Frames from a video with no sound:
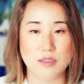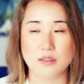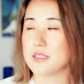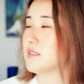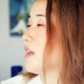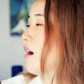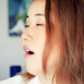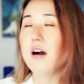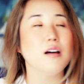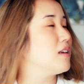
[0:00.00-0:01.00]
Let's say
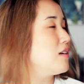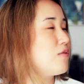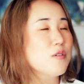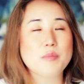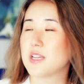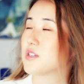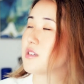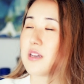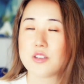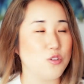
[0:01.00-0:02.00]
all the
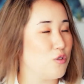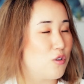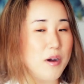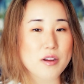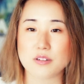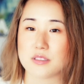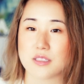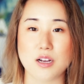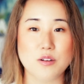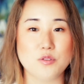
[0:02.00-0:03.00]
information that you knew about
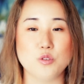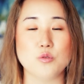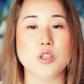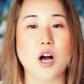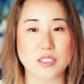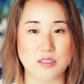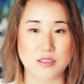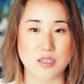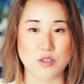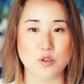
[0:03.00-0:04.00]
yourself, you lost
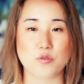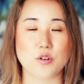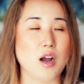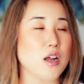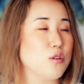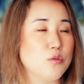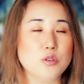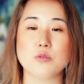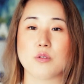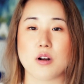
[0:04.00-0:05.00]
it. You forgot who
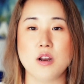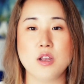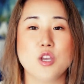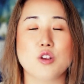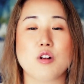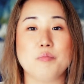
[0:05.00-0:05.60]
you were. You're a